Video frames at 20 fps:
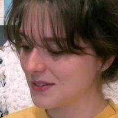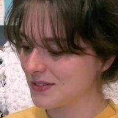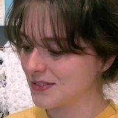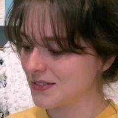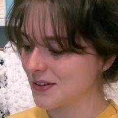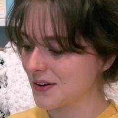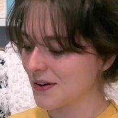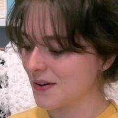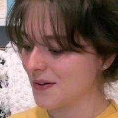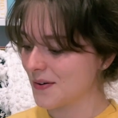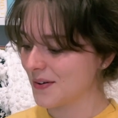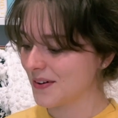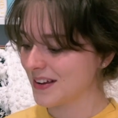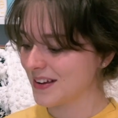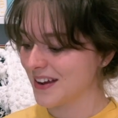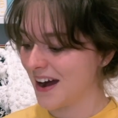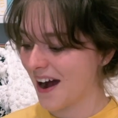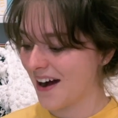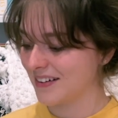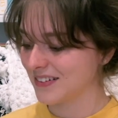so
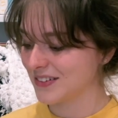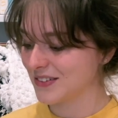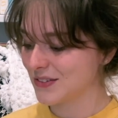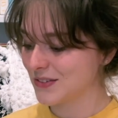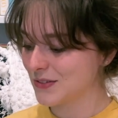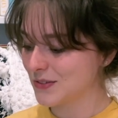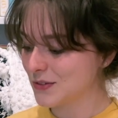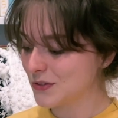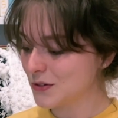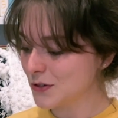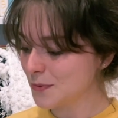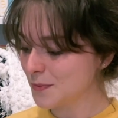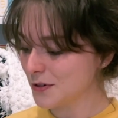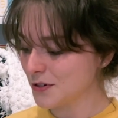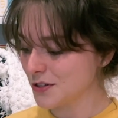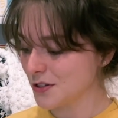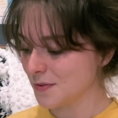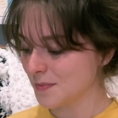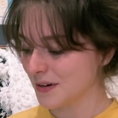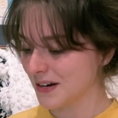yeah, super,
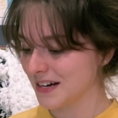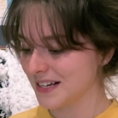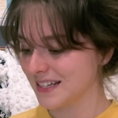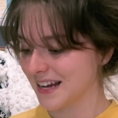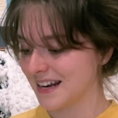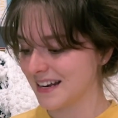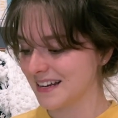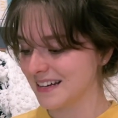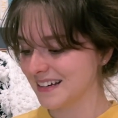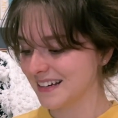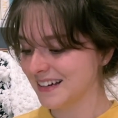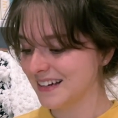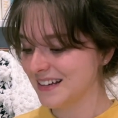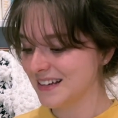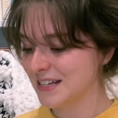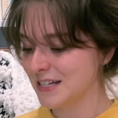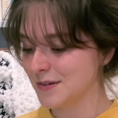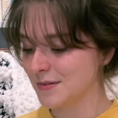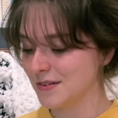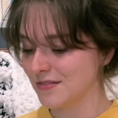super excited
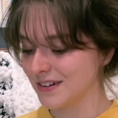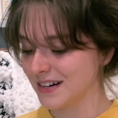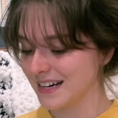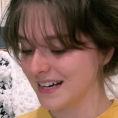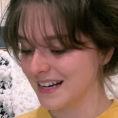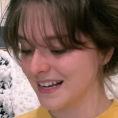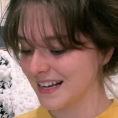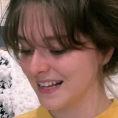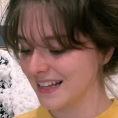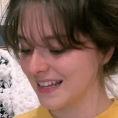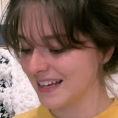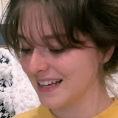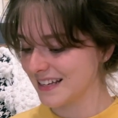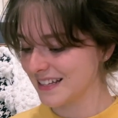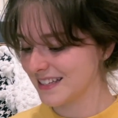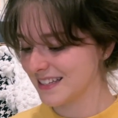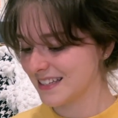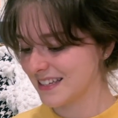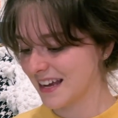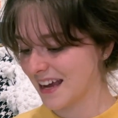to be reading
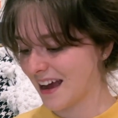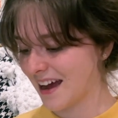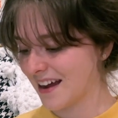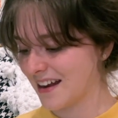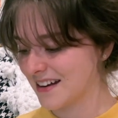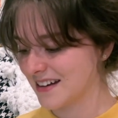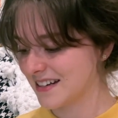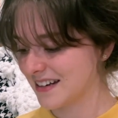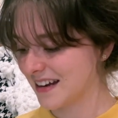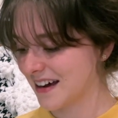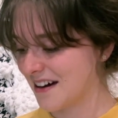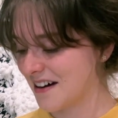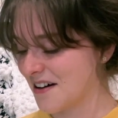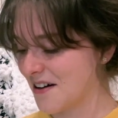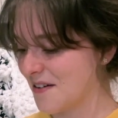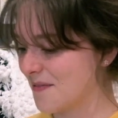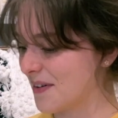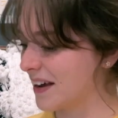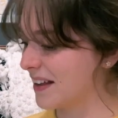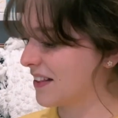this and
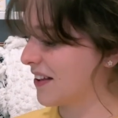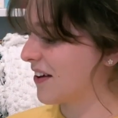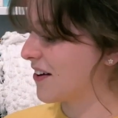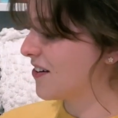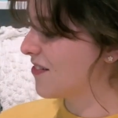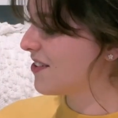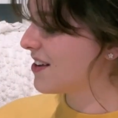um, I love